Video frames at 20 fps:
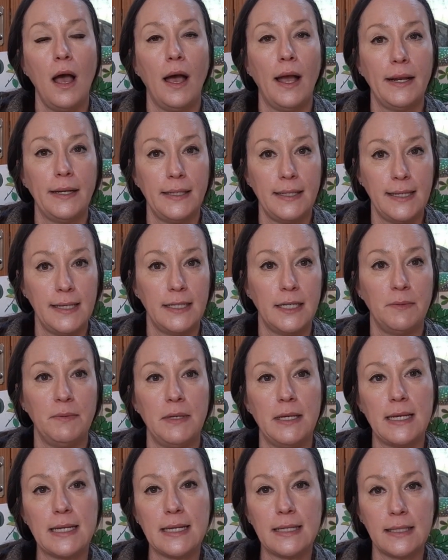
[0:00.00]
I need to
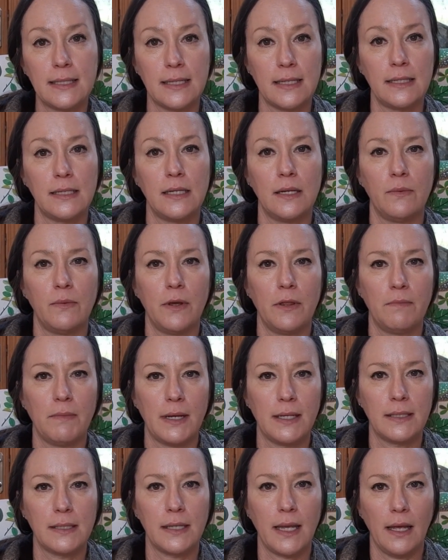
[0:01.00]
be consistent with
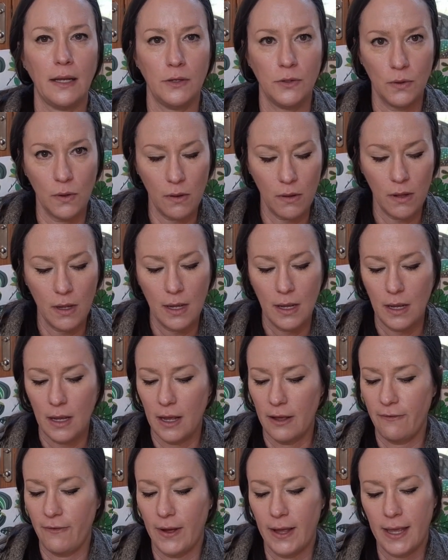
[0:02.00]
my schedule.
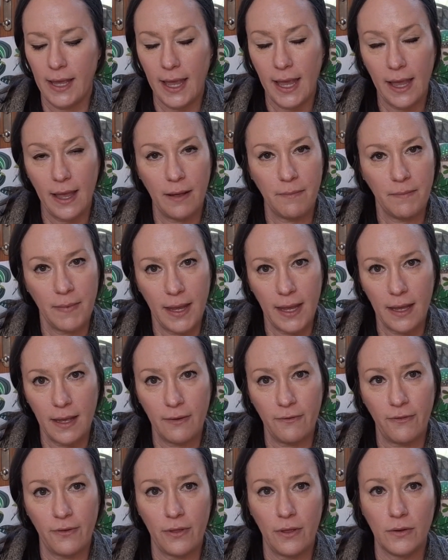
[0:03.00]
If I can't make
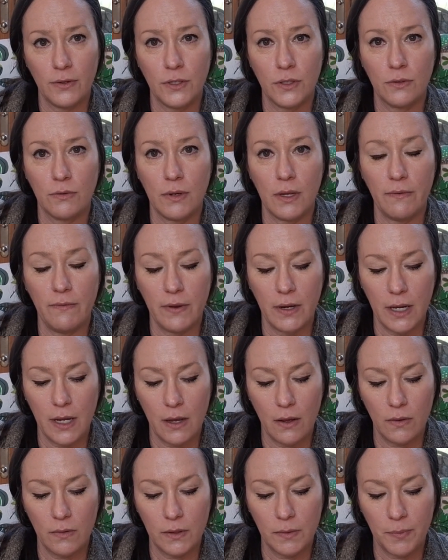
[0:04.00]
it for those 3
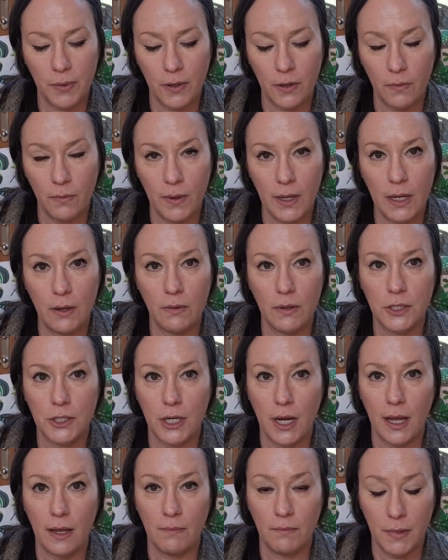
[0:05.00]
videos per week,
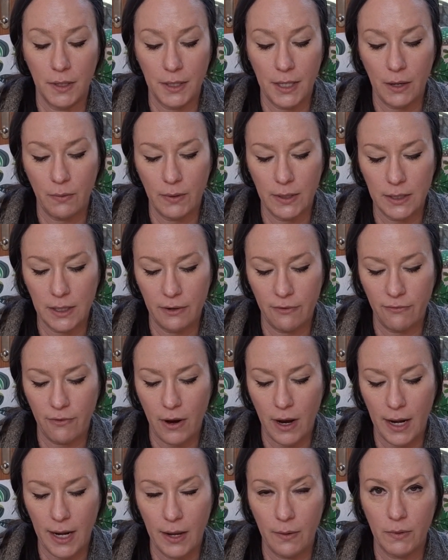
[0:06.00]
Monday, Wednesday,
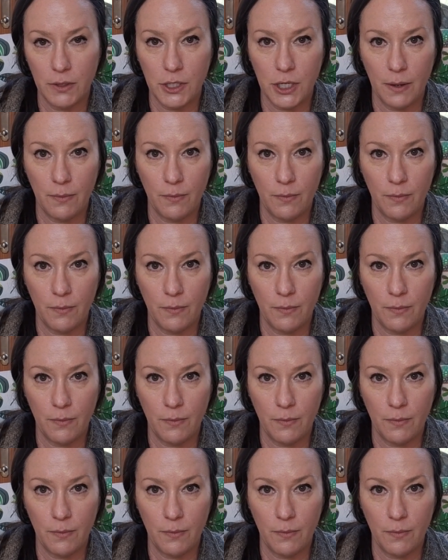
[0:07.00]
Friday, which